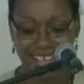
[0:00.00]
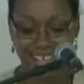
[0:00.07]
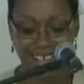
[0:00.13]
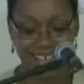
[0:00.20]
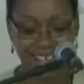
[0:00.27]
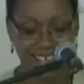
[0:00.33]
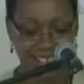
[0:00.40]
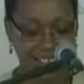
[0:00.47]

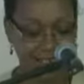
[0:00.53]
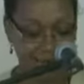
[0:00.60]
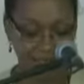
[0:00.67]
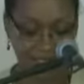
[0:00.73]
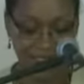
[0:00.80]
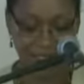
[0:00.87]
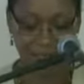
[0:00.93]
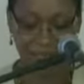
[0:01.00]
And I
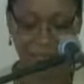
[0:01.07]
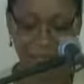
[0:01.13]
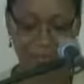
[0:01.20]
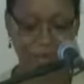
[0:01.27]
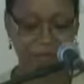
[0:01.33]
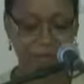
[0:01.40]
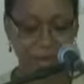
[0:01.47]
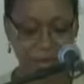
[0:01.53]
really have to
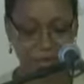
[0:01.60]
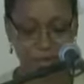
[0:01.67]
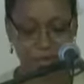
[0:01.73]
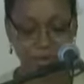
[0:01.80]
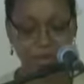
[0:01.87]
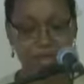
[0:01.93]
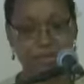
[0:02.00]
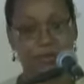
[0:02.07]
give them their
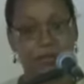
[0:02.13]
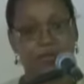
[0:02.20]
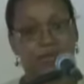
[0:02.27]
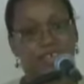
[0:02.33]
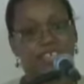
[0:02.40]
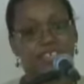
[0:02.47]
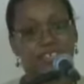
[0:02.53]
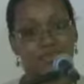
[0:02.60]
kudos. They
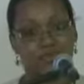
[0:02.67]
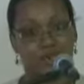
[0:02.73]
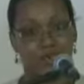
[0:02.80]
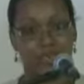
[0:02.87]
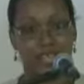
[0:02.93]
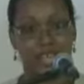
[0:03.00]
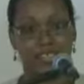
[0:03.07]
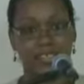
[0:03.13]
provided
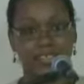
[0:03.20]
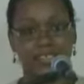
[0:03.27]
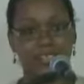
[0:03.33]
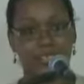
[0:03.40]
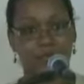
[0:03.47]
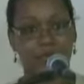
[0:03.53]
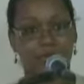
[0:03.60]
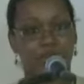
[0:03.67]
strong technical
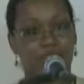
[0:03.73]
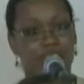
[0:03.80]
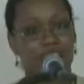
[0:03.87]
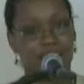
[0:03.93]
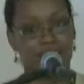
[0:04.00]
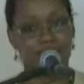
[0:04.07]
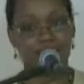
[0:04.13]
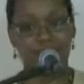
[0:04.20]
support
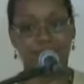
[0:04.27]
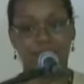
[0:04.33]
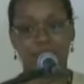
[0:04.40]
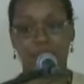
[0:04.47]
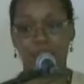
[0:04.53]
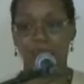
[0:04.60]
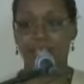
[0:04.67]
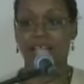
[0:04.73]
to us.
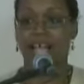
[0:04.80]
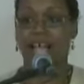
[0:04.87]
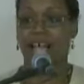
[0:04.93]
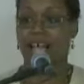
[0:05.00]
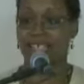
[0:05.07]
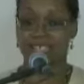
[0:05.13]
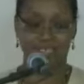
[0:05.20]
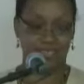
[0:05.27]

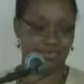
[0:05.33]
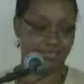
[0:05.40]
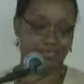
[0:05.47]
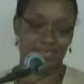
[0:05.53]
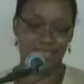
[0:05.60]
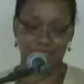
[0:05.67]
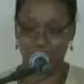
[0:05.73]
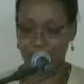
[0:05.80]
As
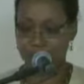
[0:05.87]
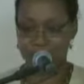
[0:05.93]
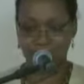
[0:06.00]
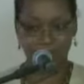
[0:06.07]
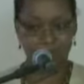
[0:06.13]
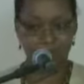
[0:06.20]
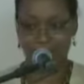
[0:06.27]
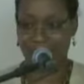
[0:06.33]
you know, the
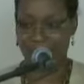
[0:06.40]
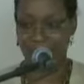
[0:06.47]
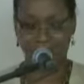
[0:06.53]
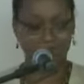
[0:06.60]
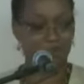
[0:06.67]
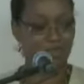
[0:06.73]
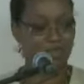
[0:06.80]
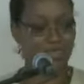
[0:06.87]

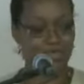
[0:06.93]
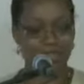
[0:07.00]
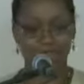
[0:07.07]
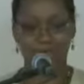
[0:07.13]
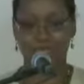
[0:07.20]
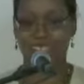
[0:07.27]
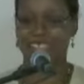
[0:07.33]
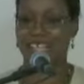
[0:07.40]
supernatural
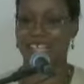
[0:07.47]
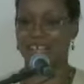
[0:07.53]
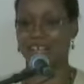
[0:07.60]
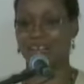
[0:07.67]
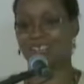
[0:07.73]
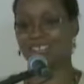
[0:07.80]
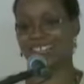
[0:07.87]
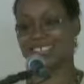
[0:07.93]
forces with the
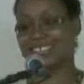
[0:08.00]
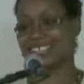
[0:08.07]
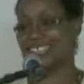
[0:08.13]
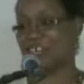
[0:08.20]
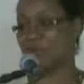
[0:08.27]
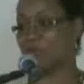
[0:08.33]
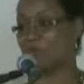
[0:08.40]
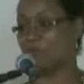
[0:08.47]
technology.
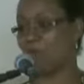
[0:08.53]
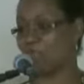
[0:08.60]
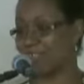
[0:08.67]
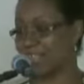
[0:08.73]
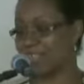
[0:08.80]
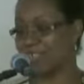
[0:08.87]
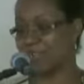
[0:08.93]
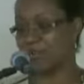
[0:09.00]
I mean, one
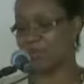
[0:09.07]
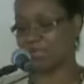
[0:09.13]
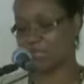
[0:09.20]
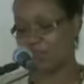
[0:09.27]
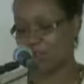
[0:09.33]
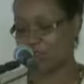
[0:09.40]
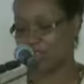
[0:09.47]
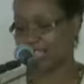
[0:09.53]
night I was
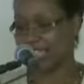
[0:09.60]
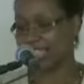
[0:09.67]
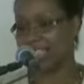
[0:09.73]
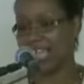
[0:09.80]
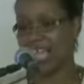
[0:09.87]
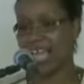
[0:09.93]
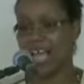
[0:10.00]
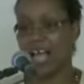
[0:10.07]
talking,
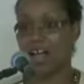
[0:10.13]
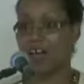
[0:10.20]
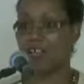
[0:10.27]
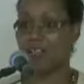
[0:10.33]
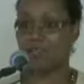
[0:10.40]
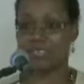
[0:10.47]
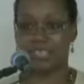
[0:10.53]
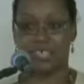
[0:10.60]
and
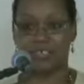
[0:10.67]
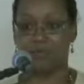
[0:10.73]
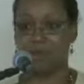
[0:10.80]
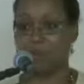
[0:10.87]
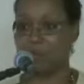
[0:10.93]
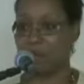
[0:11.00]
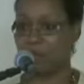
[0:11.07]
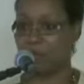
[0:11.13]
all of a sudden
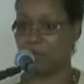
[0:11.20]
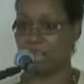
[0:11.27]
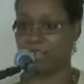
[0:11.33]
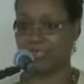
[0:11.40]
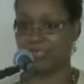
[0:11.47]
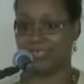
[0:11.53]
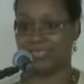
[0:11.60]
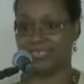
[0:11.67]
my mic went.
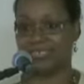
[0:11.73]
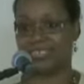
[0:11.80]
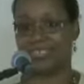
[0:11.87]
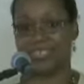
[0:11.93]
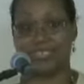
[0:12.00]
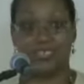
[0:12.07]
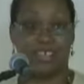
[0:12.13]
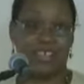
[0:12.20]

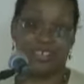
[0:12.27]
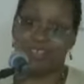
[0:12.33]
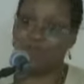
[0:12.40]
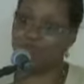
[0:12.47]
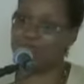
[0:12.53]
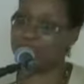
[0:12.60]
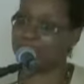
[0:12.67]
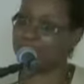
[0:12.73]
And
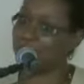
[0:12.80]
of course, if